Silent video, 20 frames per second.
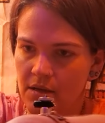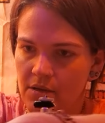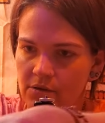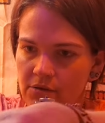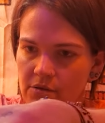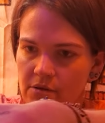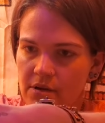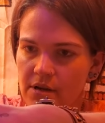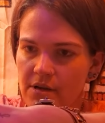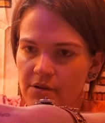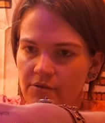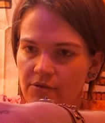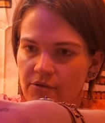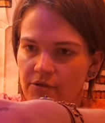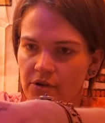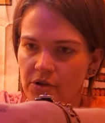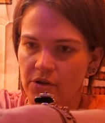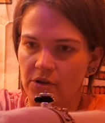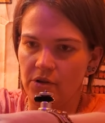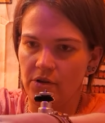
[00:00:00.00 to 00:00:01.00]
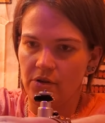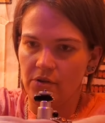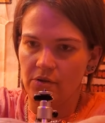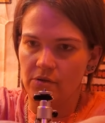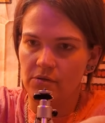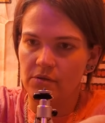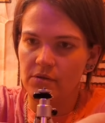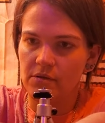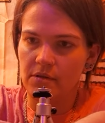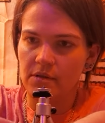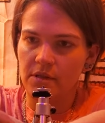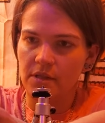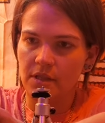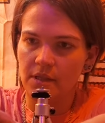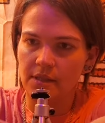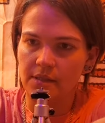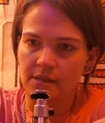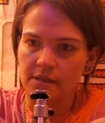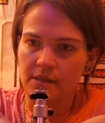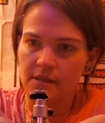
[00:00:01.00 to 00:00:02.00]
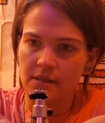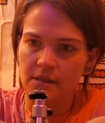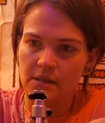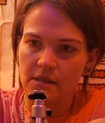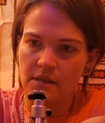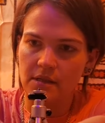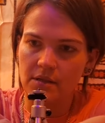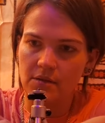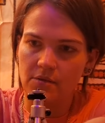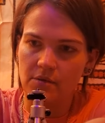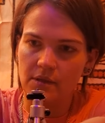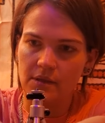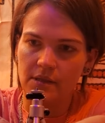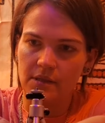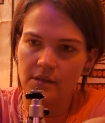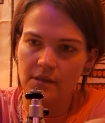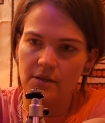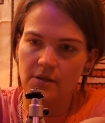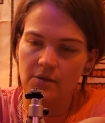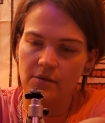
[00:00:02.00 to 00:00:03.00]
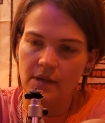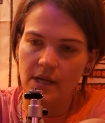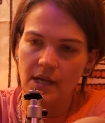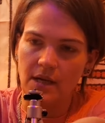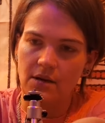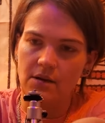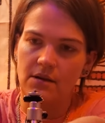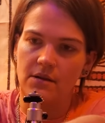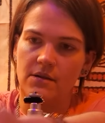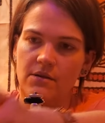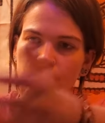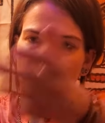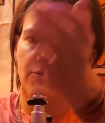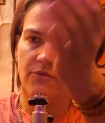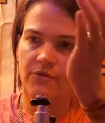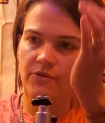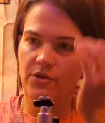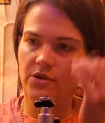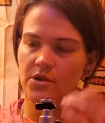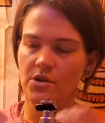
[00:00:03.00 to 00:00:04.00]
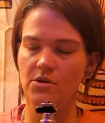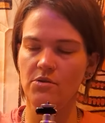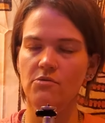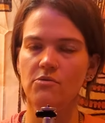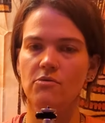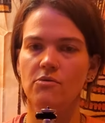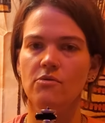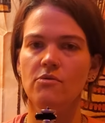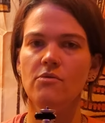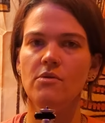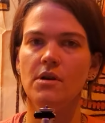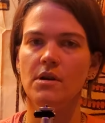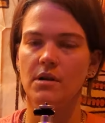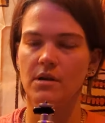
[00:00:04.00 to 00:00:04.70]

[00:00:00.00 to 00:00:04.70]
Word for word: All right, Virgo, let's see what's going on for you